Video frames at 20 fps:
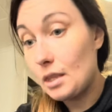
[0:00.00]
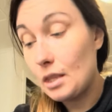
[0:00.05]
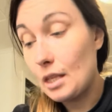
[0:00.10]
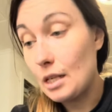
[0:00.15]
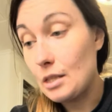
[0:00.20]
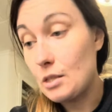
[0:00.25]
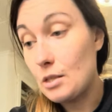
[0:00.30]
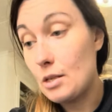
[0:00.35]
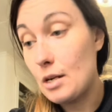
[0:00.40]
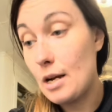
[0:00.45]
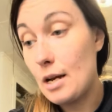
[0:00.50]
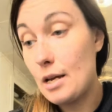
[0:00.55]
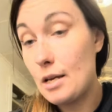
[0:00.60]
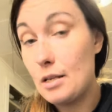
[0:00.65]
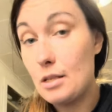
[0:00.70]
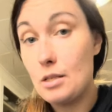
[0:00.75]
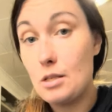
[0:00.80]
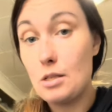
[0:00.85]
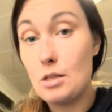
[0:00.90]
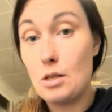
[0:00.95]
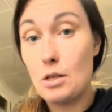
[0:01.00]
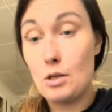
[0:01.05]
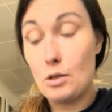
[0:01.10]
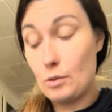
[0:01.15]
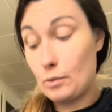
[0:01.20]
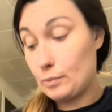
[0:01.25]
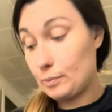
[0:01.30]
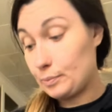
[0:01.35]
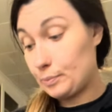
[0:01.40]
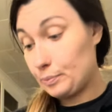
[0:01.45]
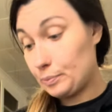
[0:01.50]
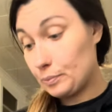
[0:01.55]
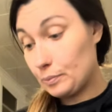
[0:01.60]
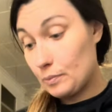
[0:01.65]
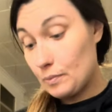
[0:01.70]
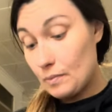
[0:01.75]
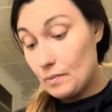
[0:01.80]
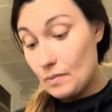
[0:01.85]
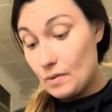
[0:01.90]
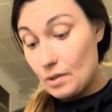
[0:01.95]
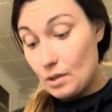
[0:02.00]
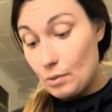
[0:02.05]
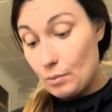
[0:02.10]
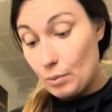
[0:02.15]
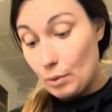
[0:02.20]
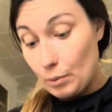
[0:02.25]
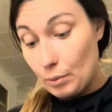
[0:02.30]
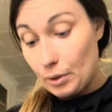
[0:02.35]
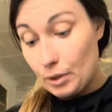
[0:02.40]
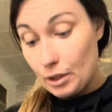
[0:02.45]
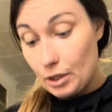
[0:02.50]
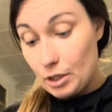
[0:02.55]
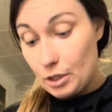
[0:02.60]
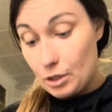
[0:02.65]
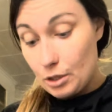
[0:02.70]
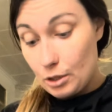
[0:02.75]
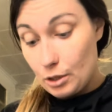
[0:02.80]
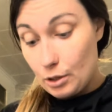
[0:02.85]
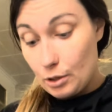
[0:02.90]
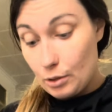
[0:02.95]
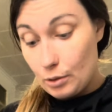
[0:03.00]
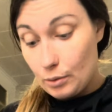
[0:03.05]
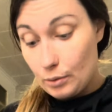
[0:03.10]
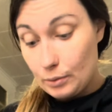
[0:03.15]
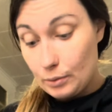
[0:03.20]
That's right. So, what we're gonna do?